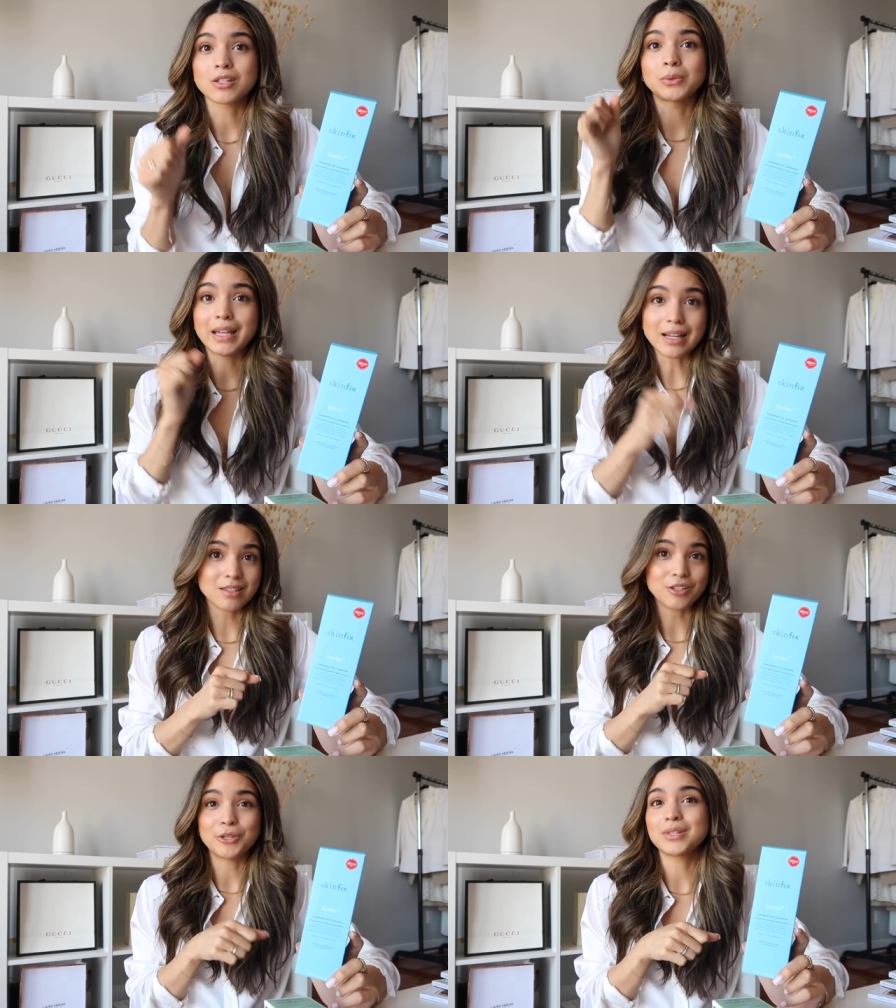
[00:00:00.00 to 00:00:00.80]
So
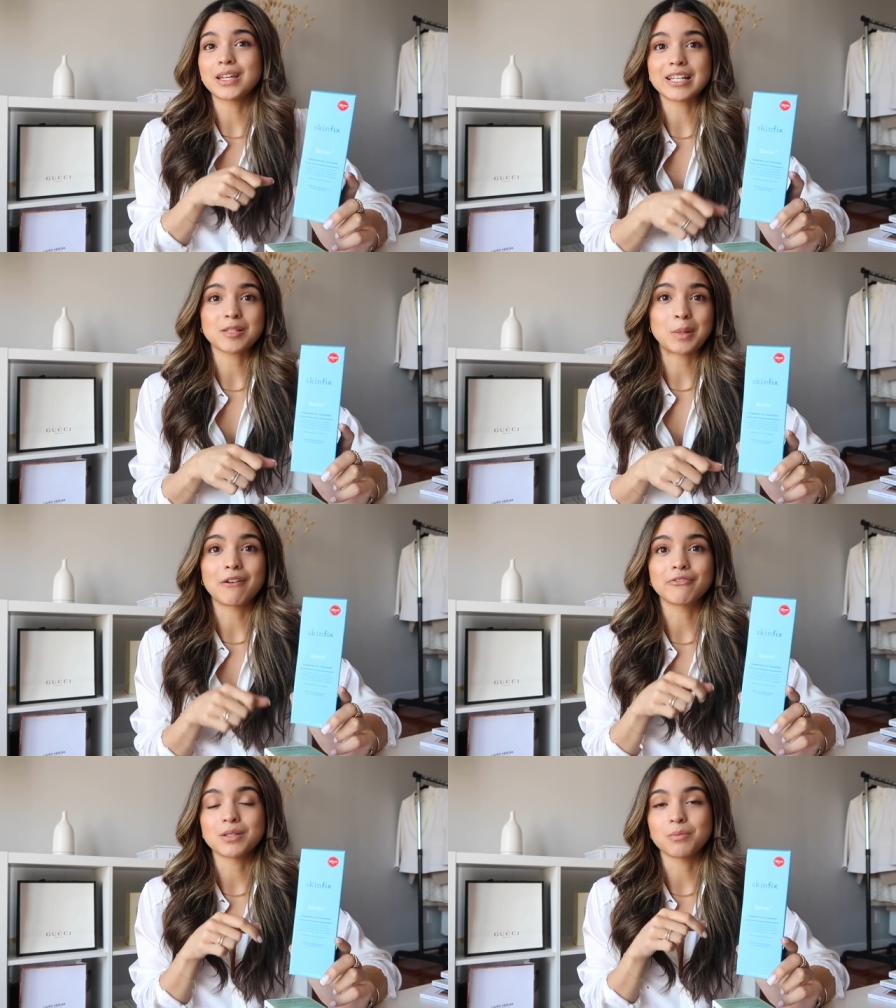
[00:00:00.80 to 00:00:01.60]
yes, using
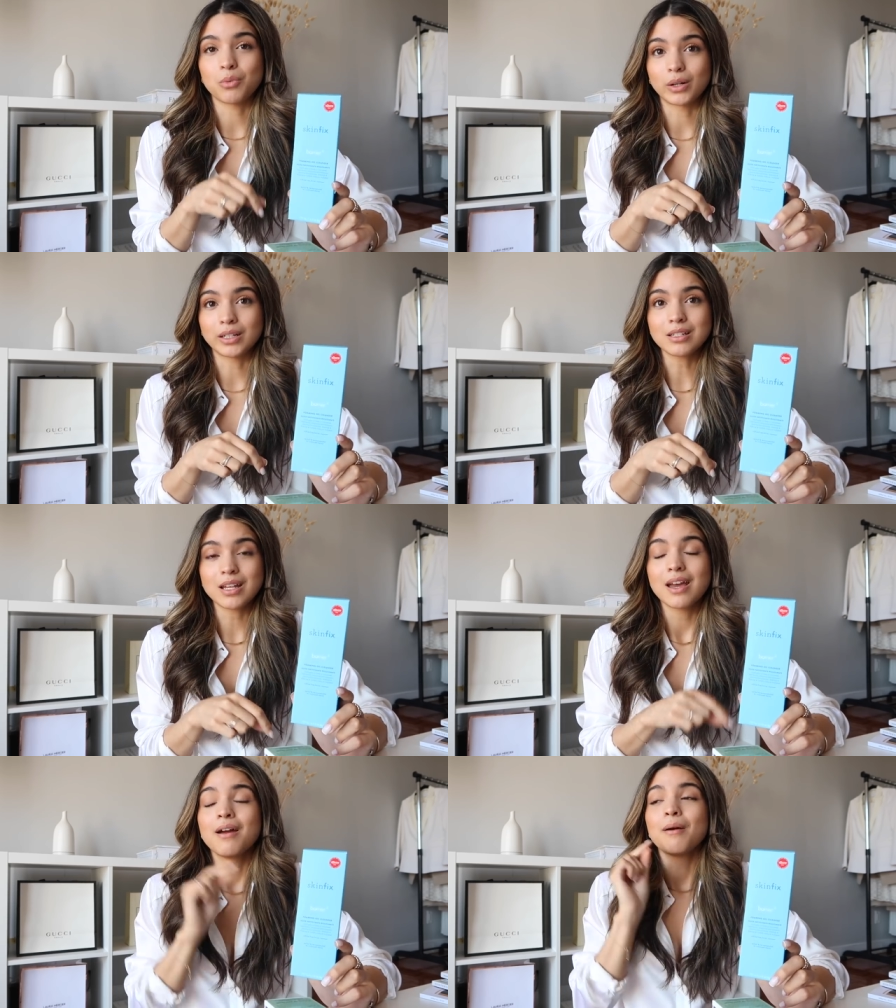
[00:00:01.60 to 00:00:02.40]
SPF is important,
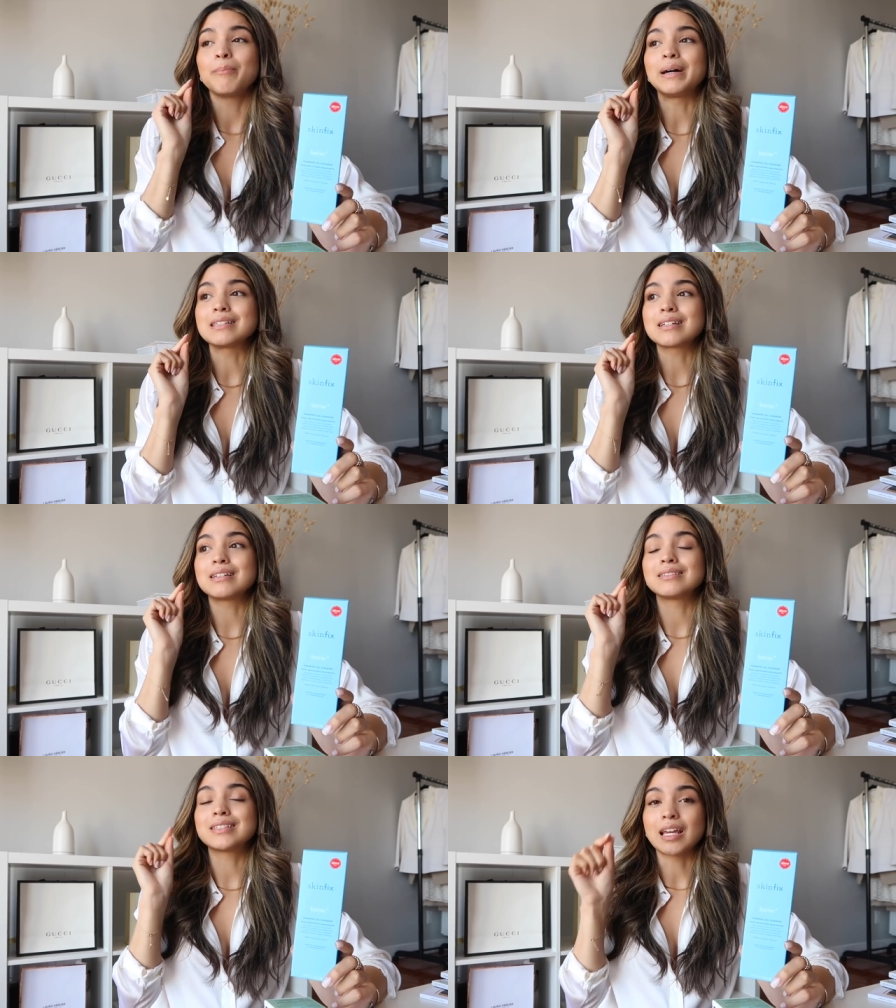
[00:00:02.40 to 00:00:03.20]
but
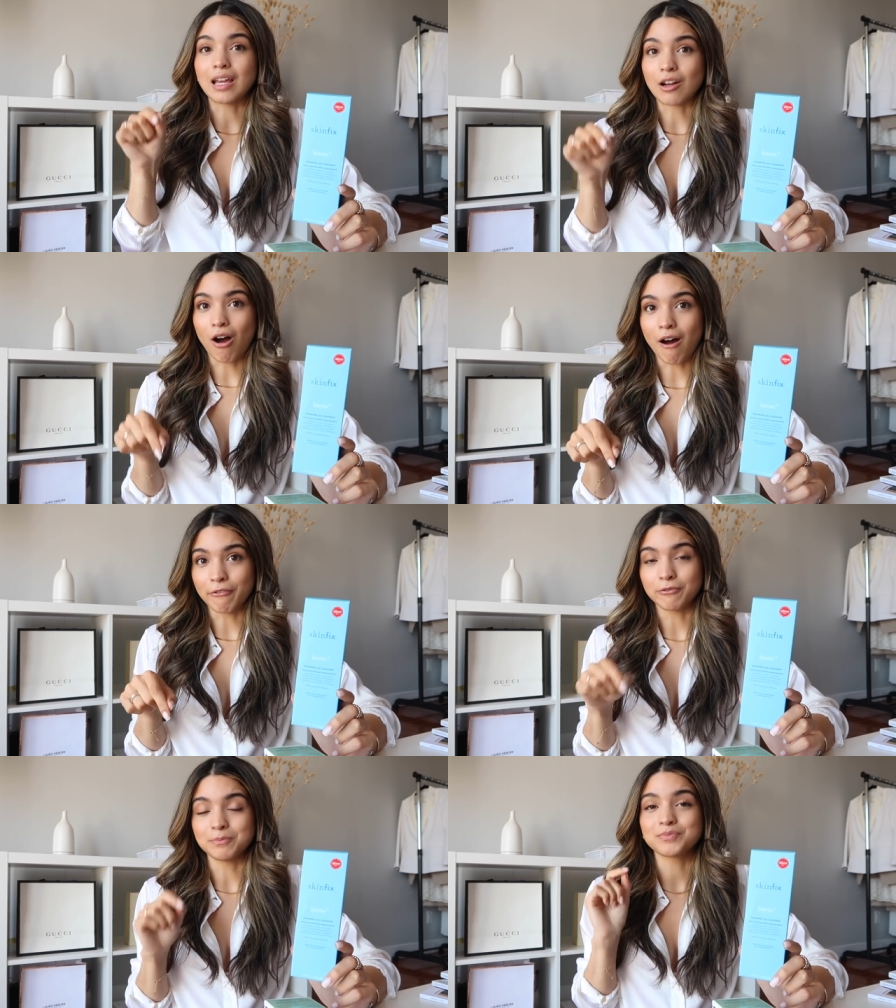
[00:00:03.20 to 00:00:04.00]
taking it
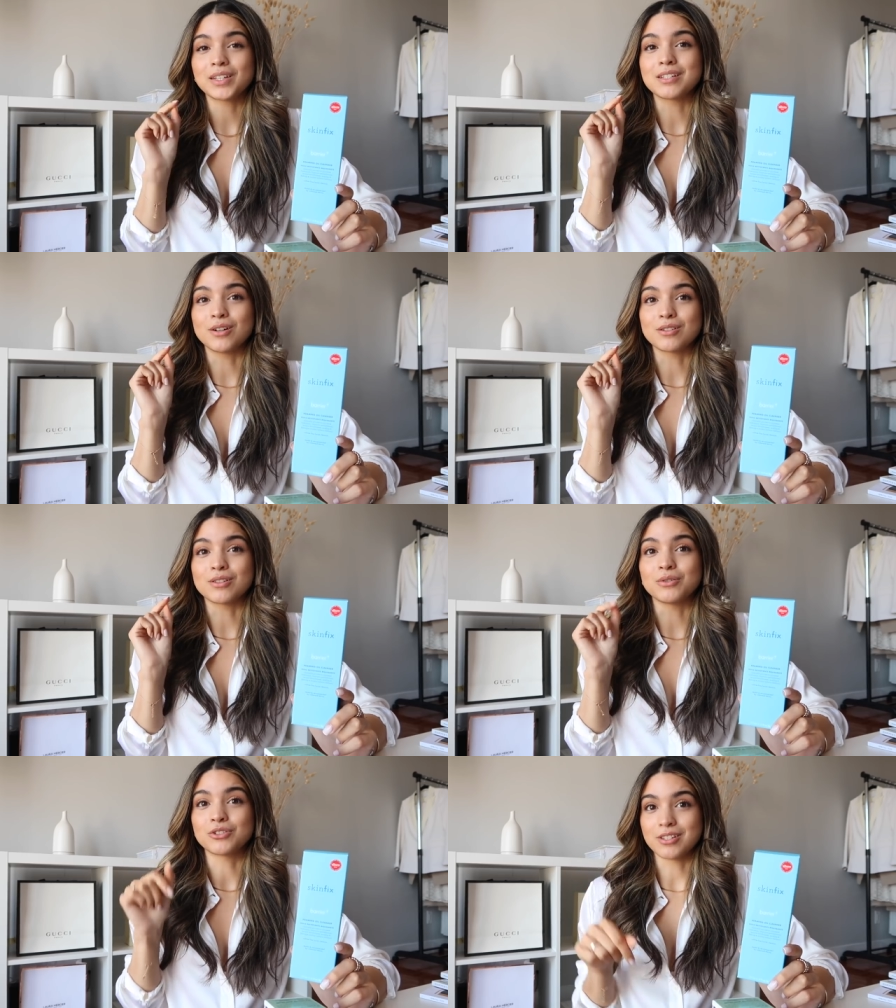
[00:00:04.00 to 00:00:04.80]
off is
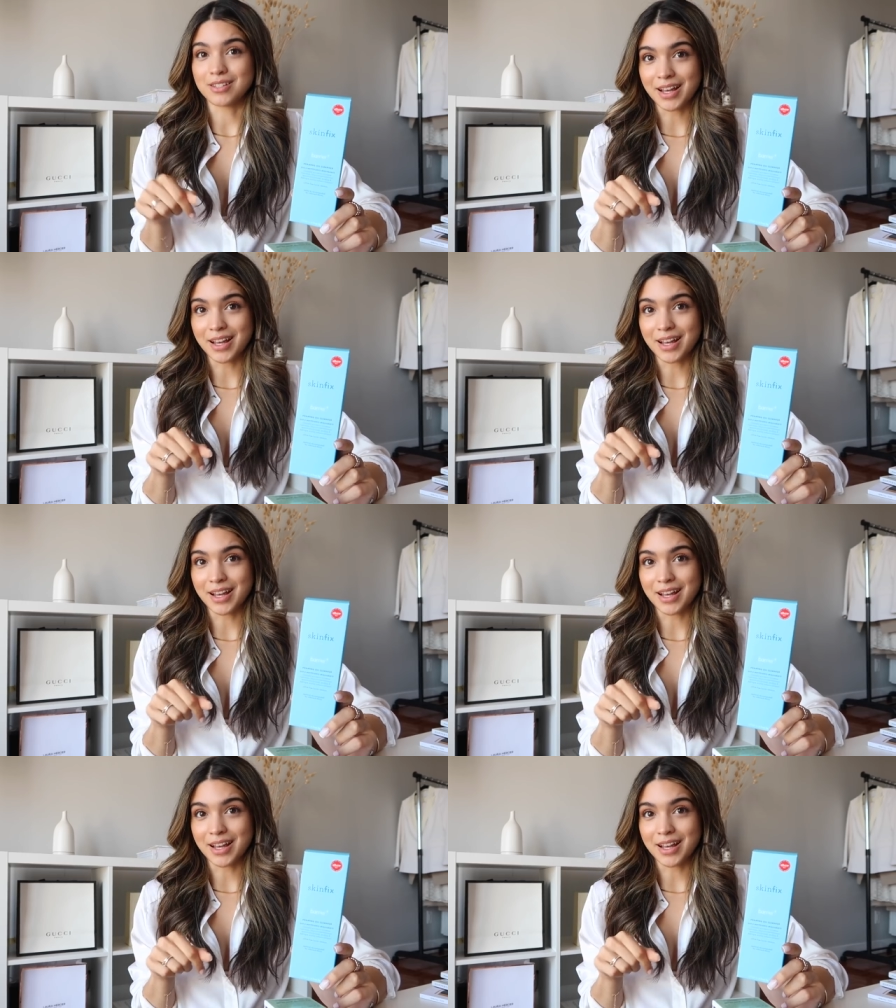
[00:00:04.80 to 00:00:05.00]
also just